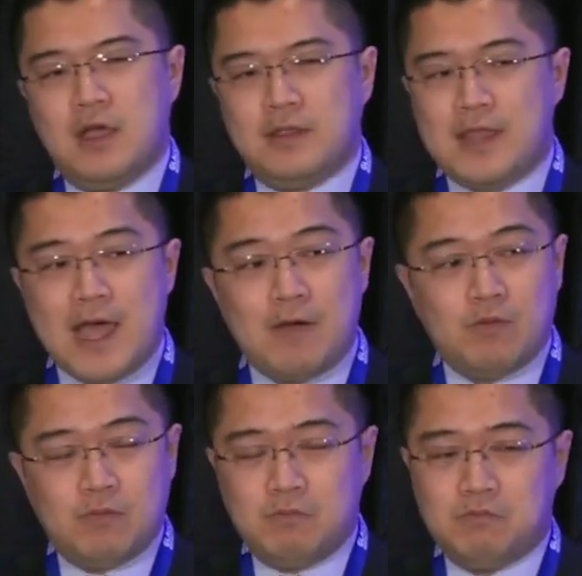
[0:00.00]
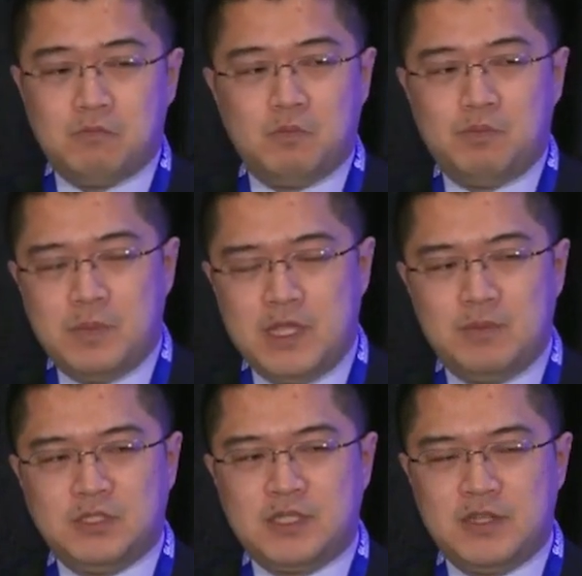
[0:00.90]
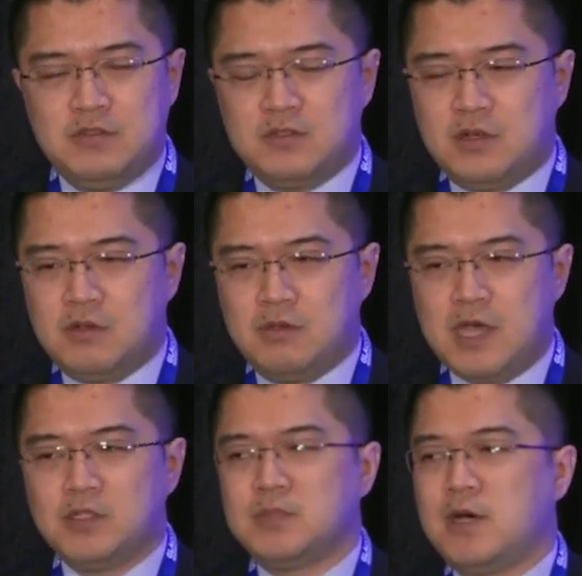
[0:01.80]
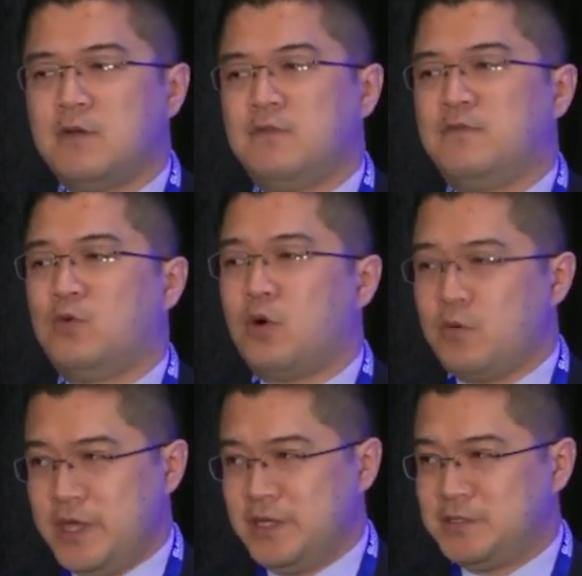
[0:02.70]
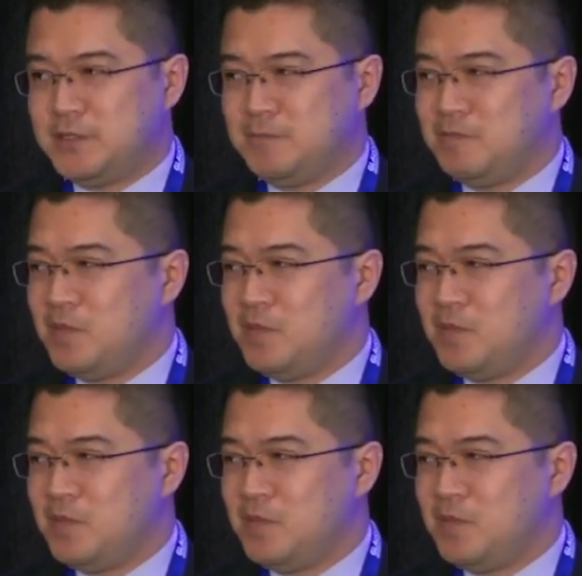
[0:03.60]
That image that you saw, that was about four weeks.